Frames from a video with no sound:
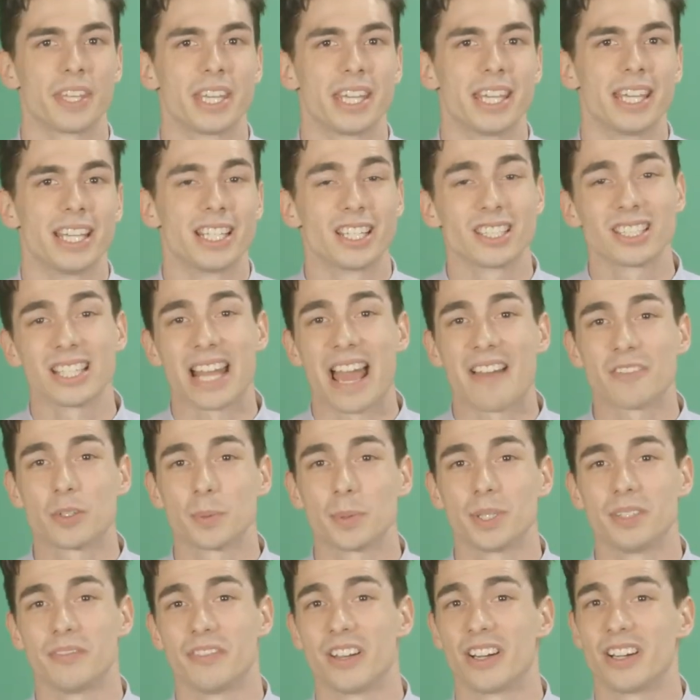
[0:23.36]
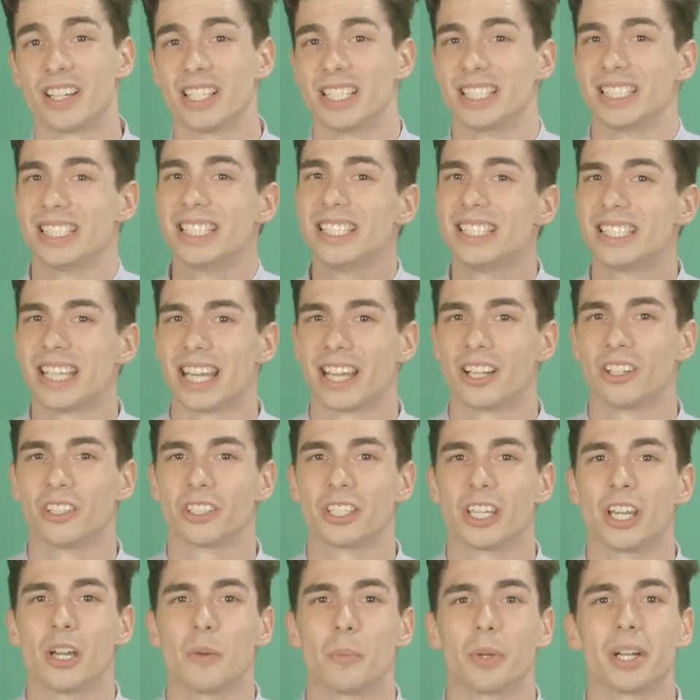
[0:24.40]
It doesn't have to be very detailed,
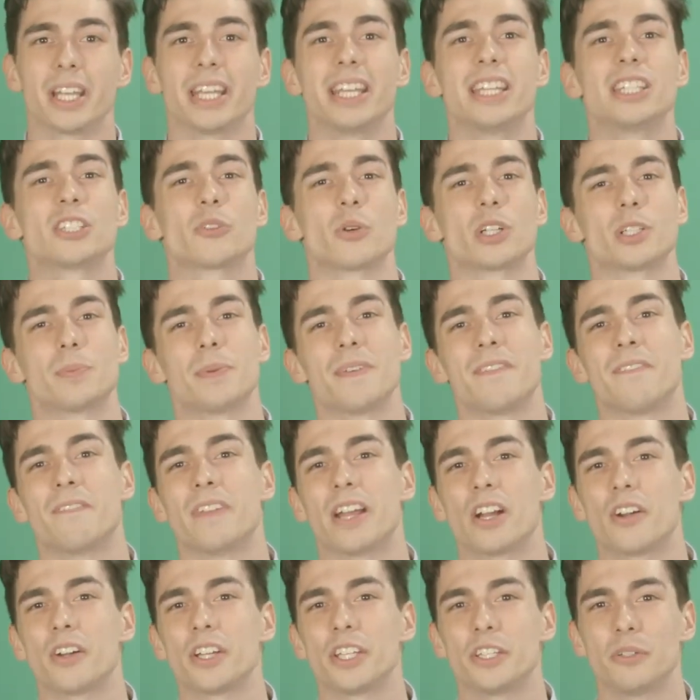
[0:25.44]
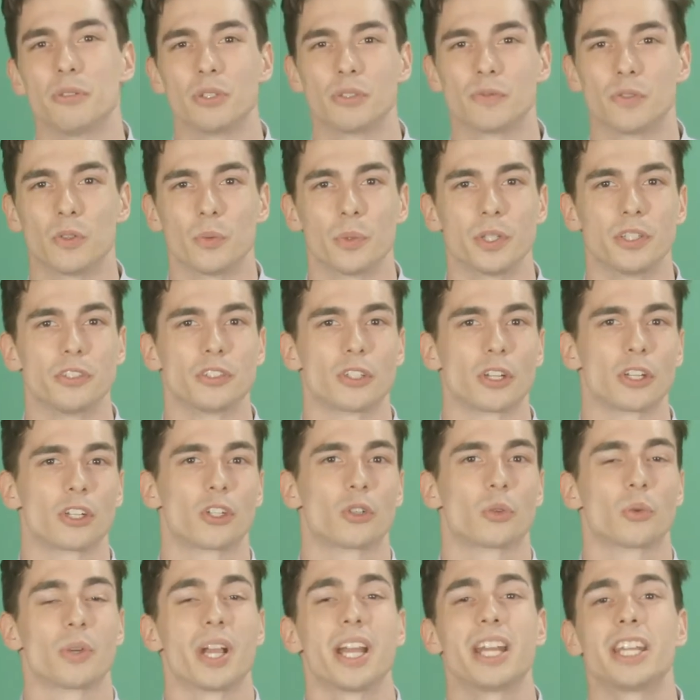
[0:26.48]
but it is going to be very useful when you start
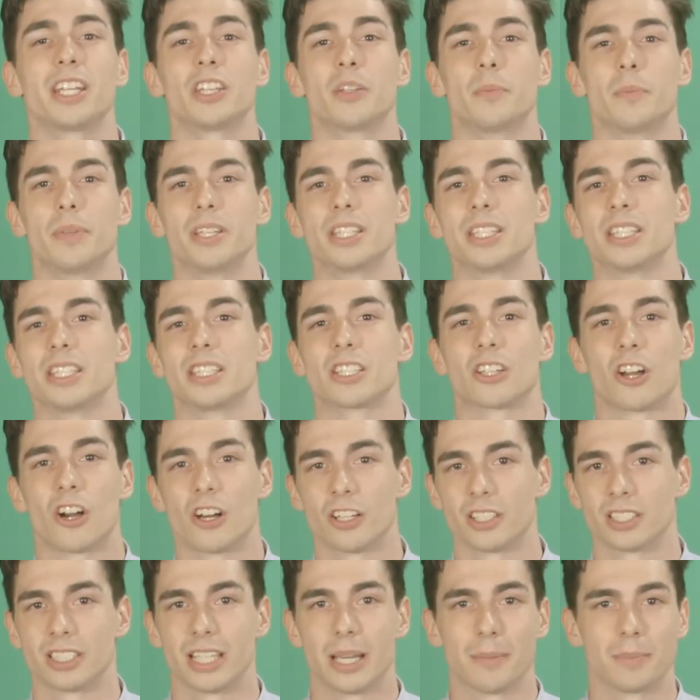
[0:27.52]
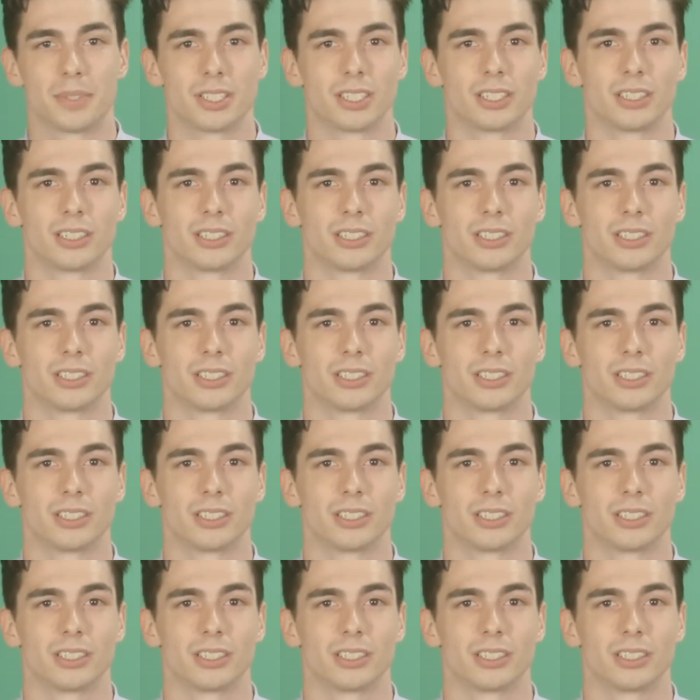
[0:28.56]
creating the business concept.